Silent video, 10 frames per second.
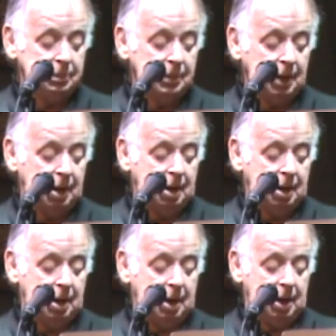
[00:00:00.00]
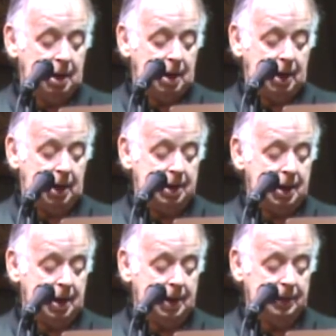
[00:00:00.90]
And
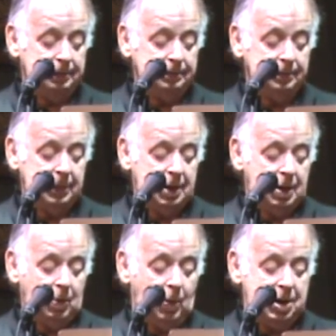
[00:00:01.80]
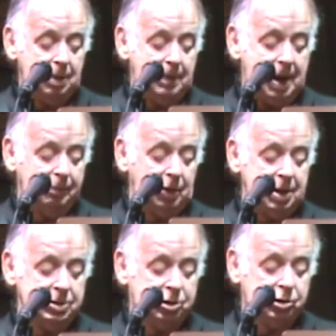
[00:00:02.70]
uh, when your memory
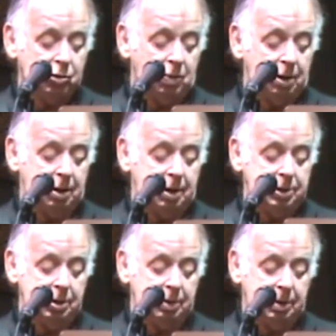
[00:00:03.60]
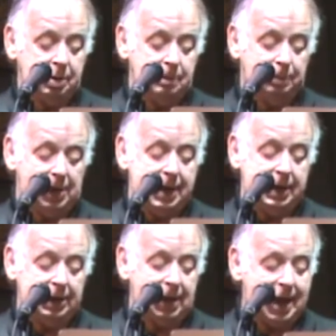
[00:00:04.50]
is shorter and your
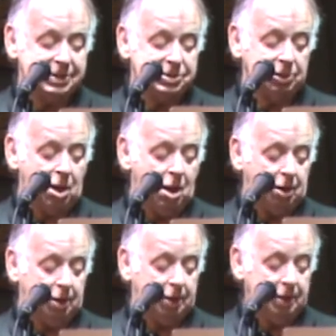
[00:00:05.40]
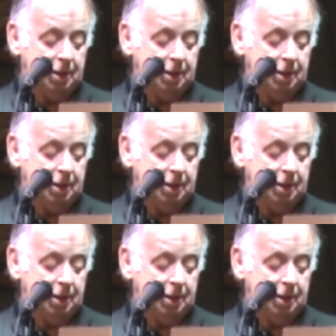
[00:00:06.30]
complaining lasts longer,